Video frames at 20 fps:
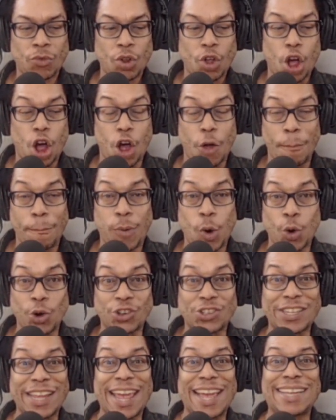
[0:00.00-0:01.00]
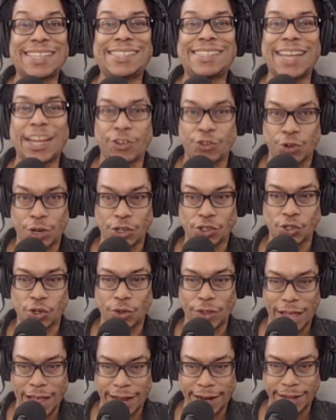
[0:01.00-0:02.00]
on Bourse, Xetra. So
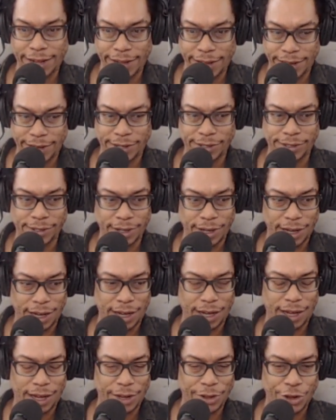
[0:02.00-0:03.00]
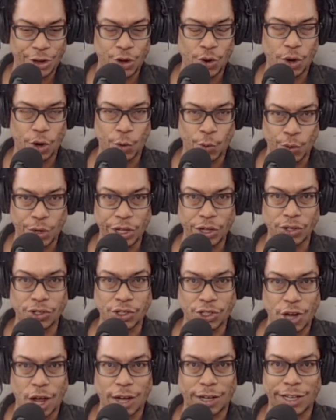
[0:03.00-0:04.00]
that is, a real
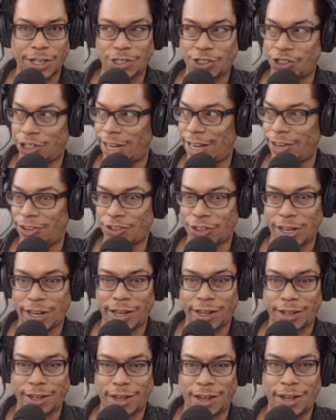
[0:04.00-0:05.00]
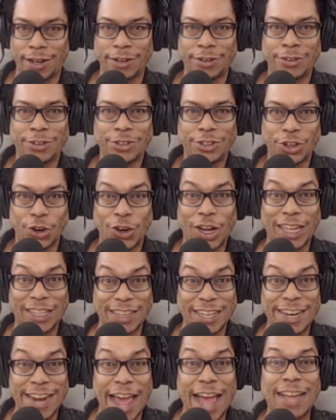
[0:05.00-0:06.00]
stock exchange like the
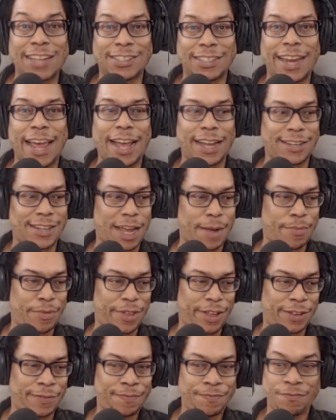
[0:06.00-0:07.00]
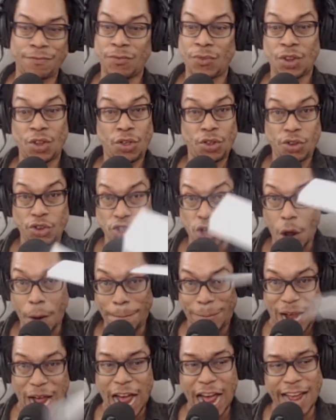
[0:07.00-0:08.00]
NASDAQ type thing. So,
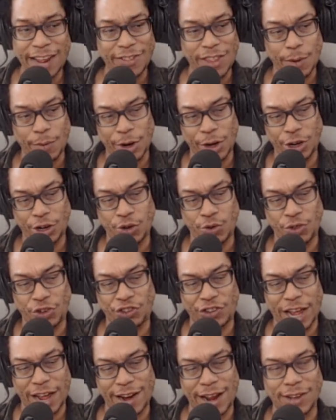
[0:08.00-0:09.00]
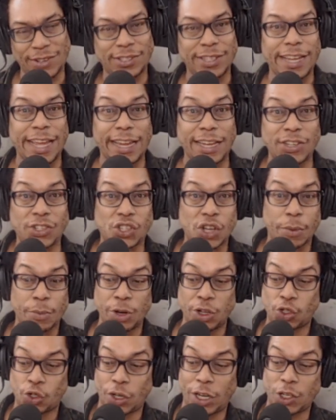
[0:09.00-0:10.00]
bang, then we're going to do the shout-outs and daily
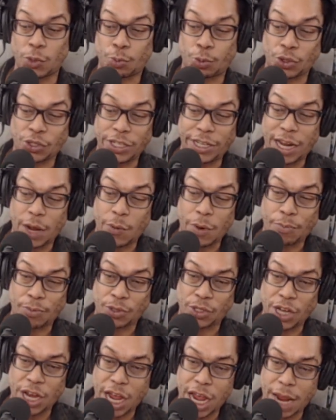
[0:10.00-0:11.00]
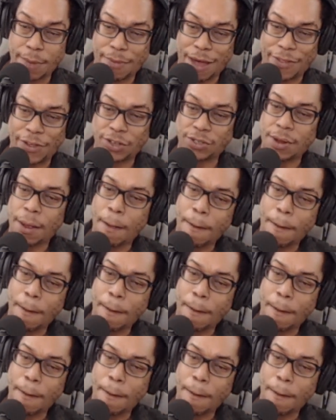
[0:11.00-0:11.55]
summaries. So let's proceed how we proceed, brothers.